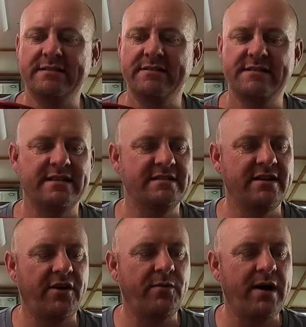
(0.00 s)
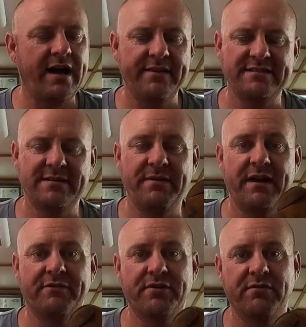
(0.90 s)
because there's no way this
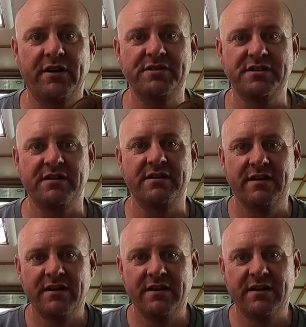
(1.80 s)
amount of corrosion